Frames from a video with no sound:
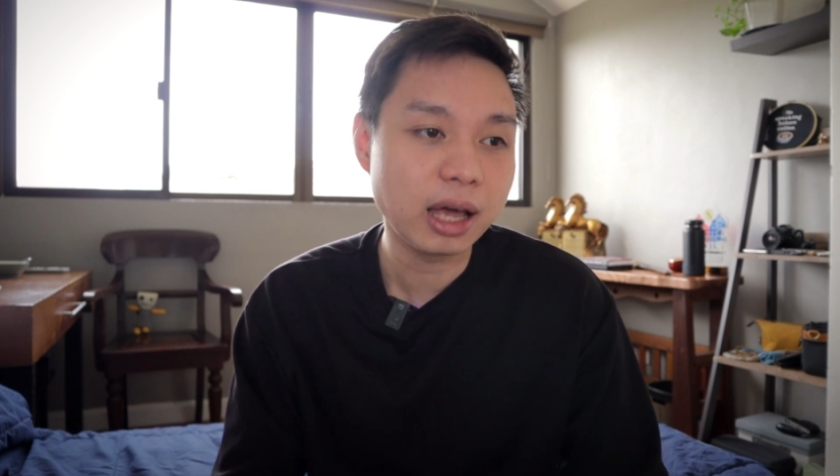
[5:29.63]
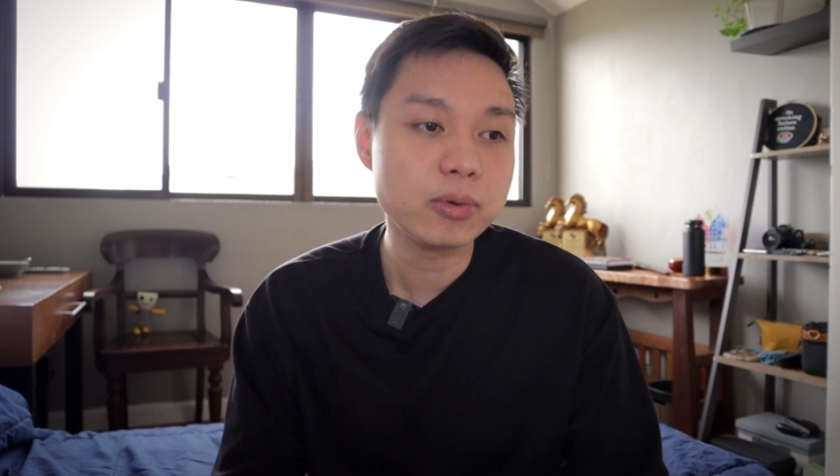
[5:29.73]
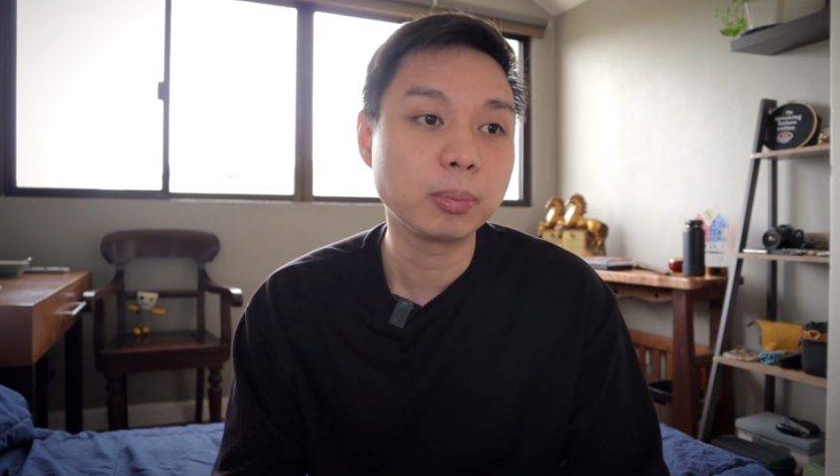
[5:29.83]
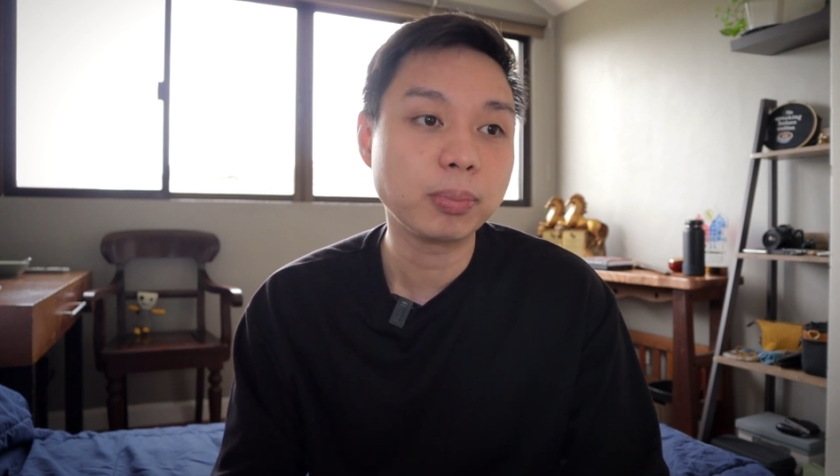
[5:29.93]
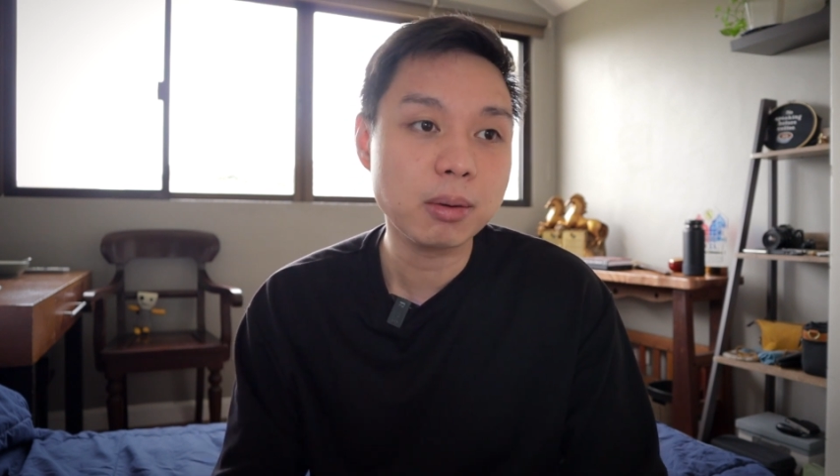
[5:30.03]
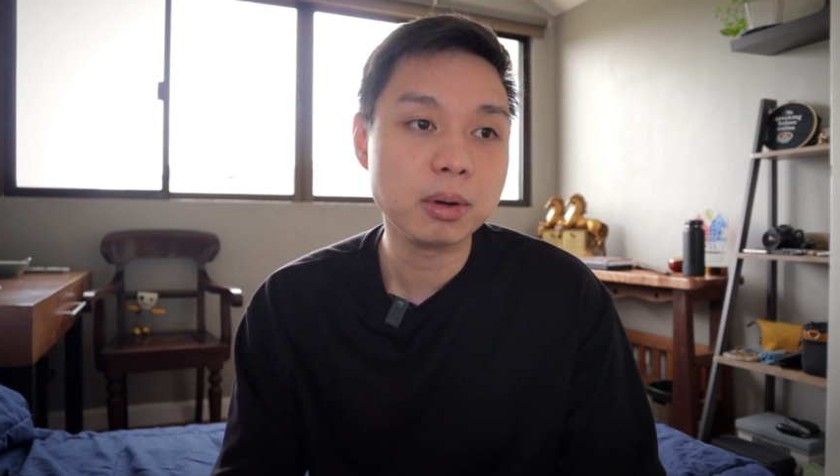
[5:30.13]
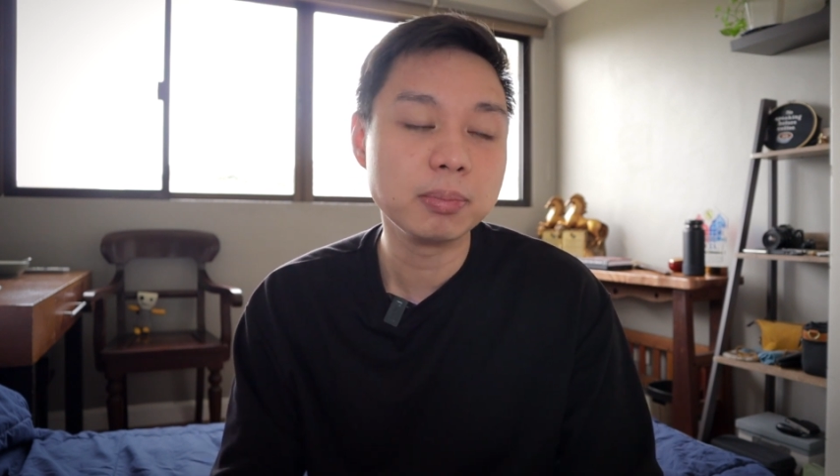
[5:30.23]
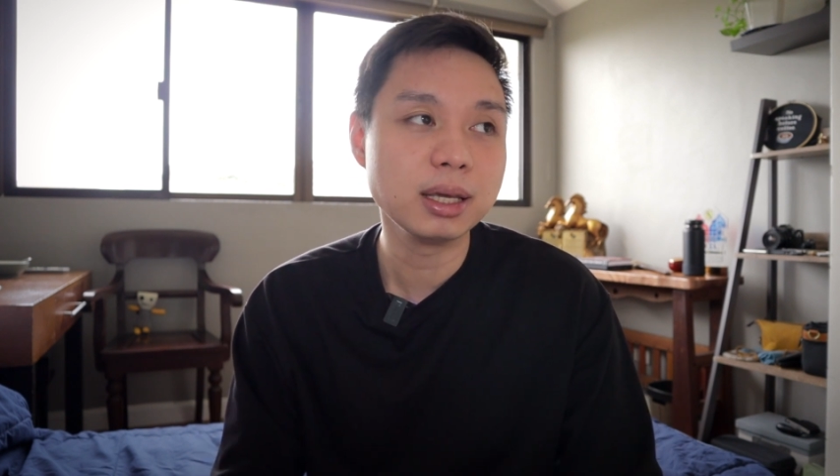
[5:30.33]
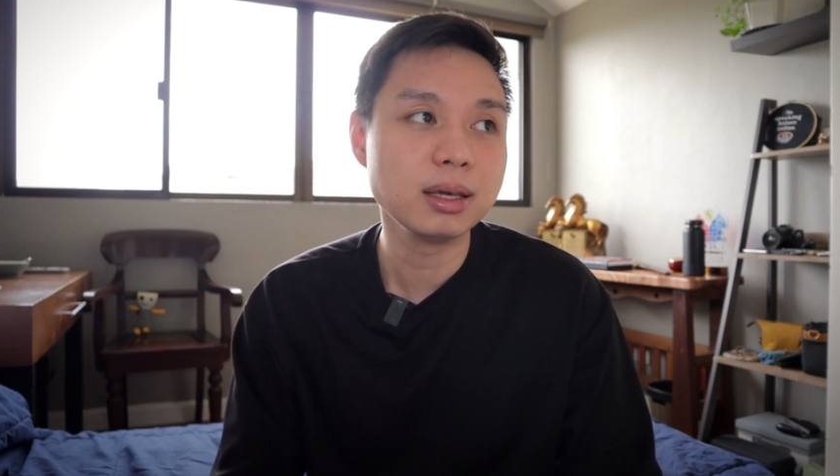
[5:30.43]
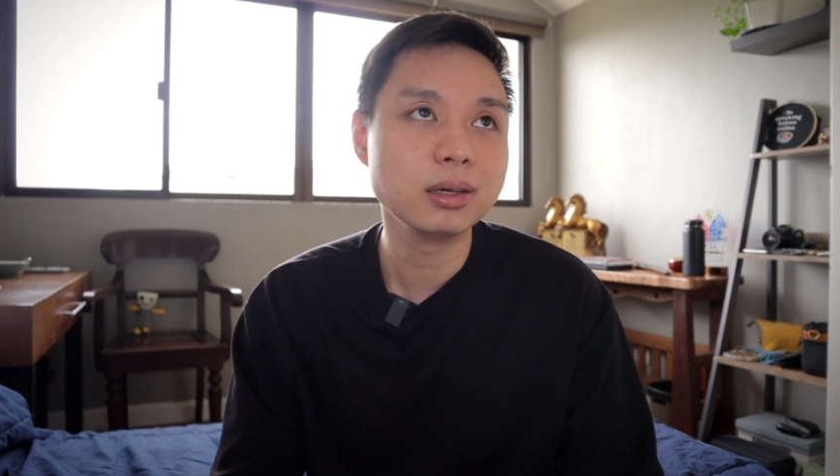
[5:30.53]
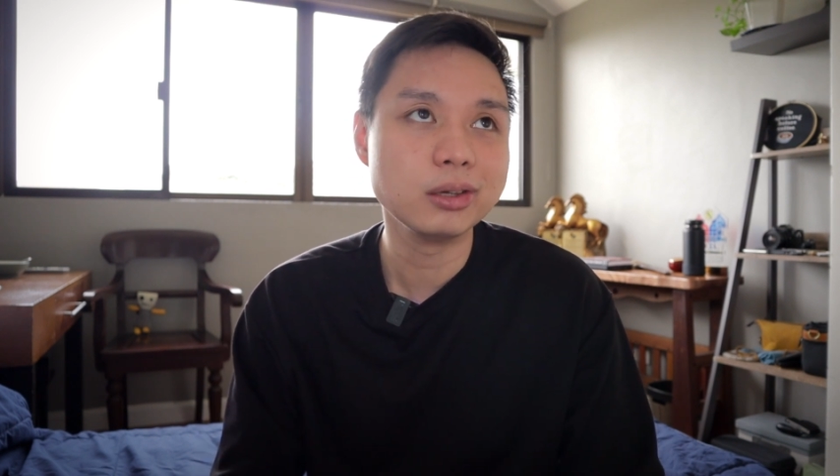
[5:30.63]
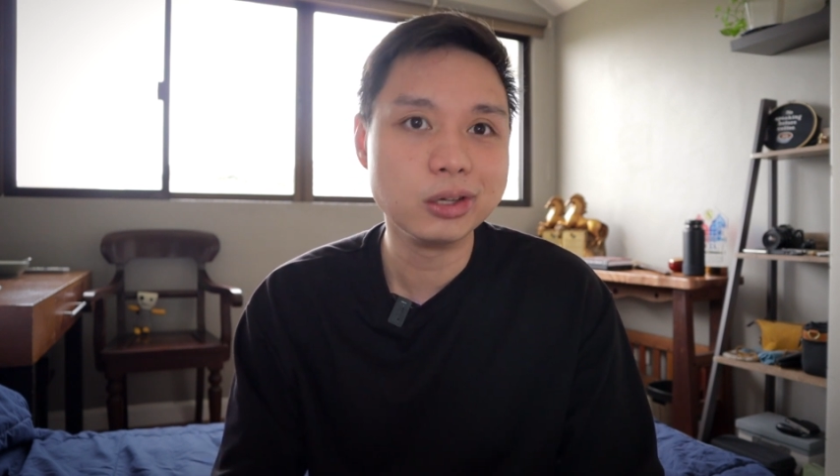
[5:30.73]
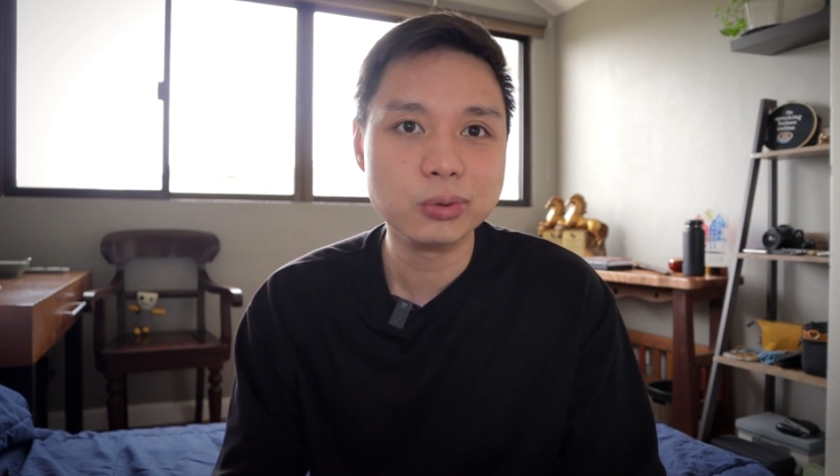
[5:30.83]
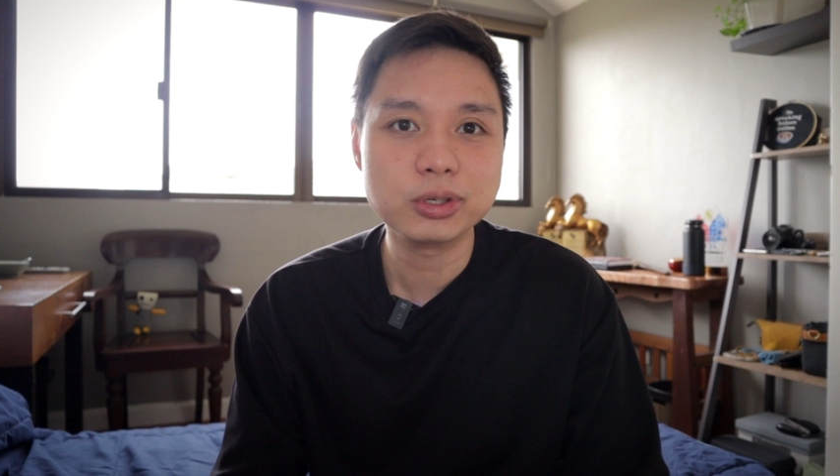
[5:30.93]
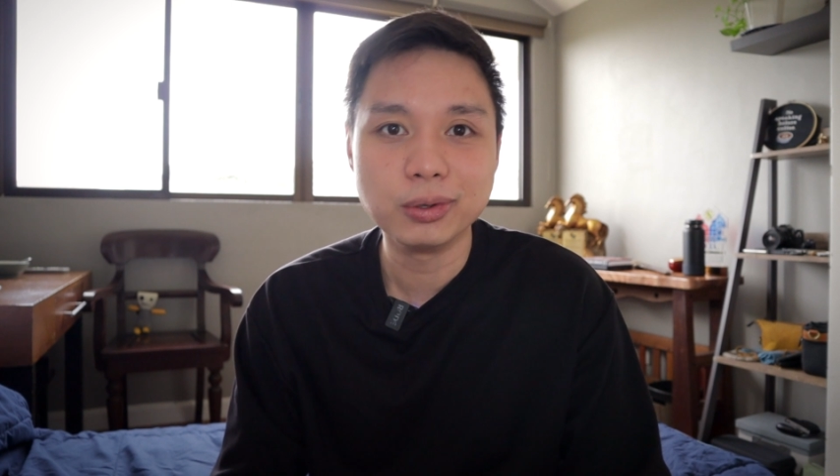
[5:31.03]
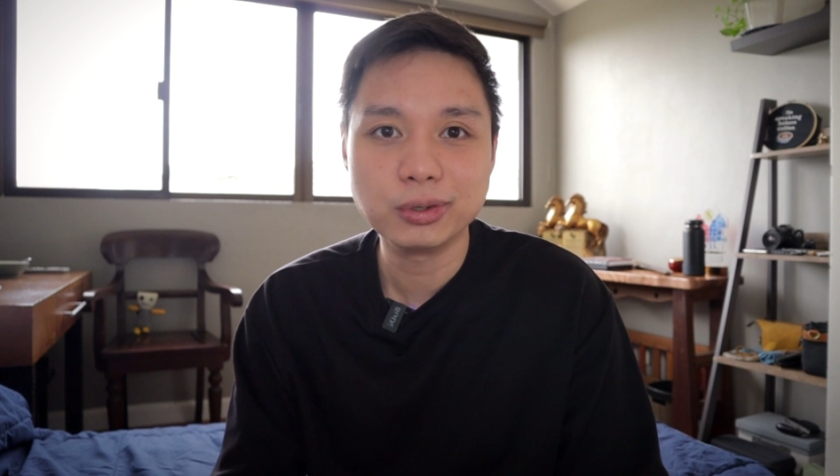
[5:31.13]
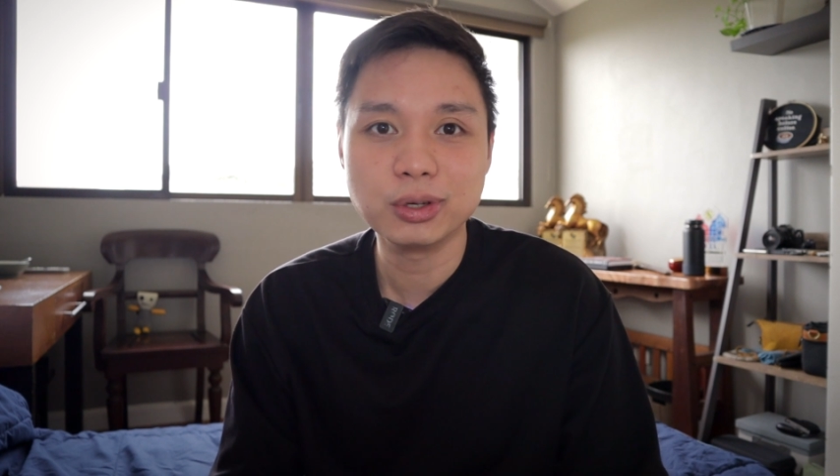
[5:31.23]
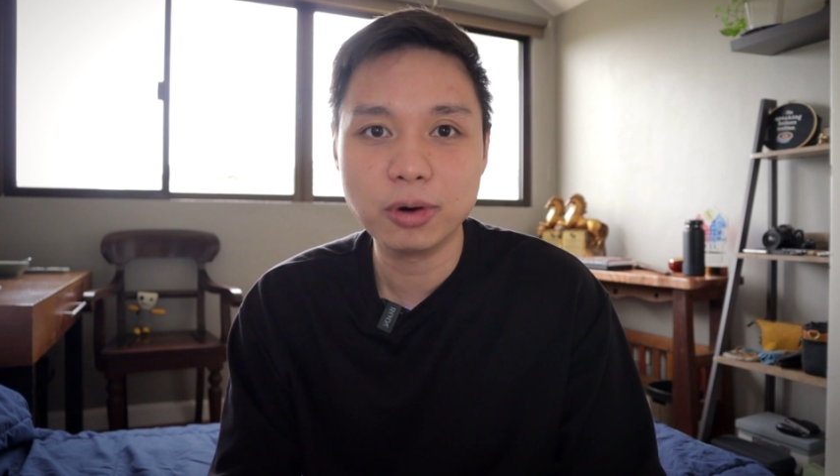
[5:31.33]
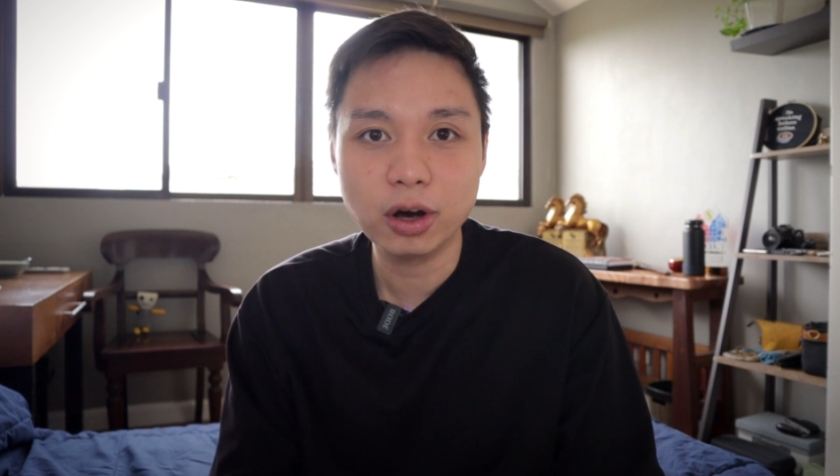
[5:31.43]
I will probably use YouTube